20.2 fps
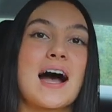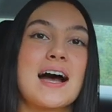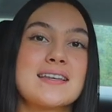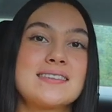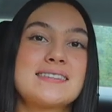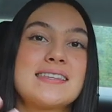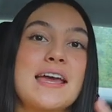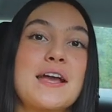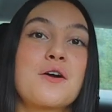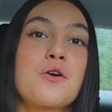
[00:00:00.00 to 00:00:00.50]
Us
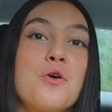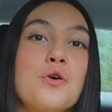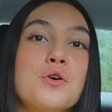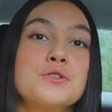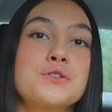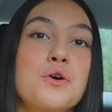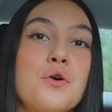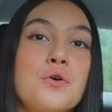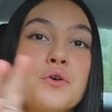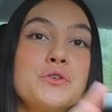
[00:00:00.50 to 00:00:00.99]
saying
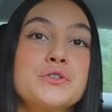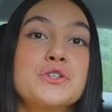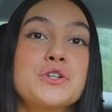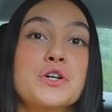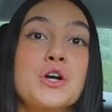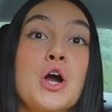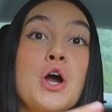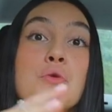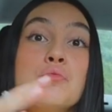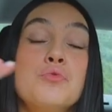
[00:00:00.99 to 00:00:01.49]
cold, cold,
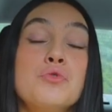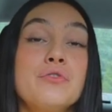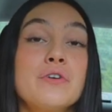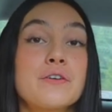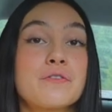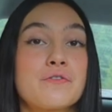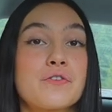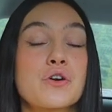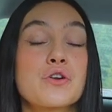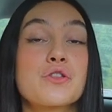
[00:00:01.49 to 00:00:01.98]
you're
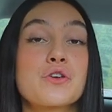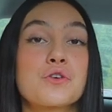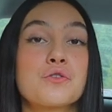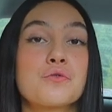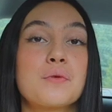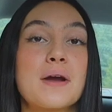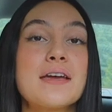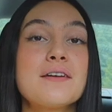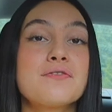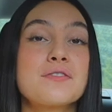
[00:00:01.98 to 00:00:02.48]
moving further
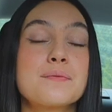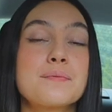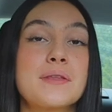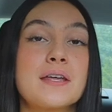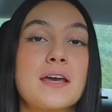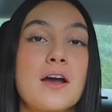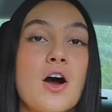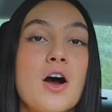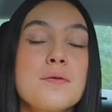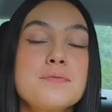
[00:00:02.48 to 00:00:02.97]
away from
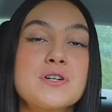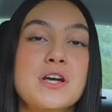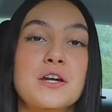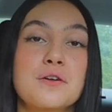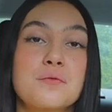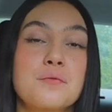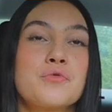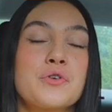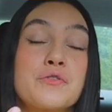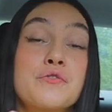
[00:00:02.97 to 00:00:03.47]
the
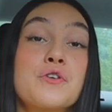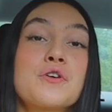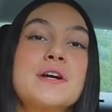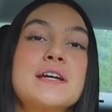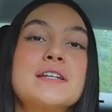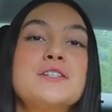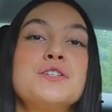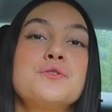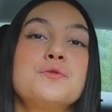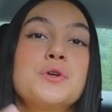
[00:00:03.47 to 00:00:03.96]
object,
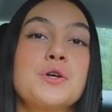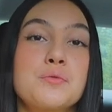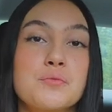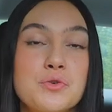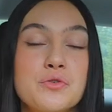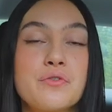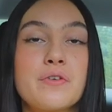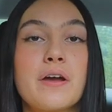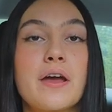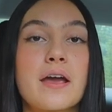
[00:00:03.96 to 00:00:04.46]
referring to you're
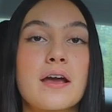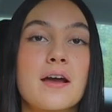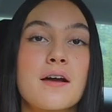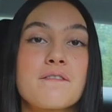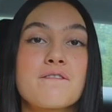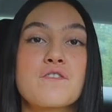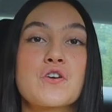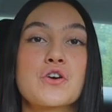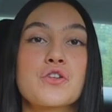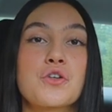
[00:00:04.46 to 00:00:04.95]
moving
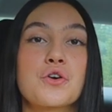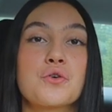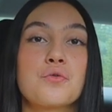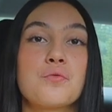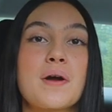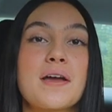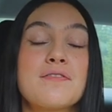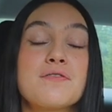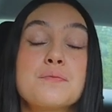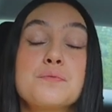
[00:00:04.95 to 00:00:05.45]
further
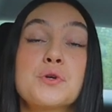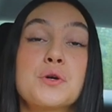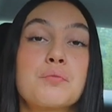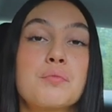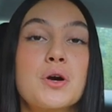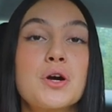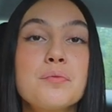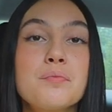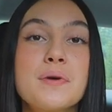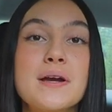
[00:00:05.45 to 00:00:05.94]
away from your
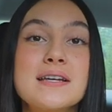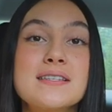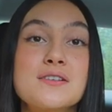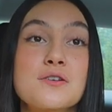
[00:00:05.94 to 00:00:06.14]
purpose.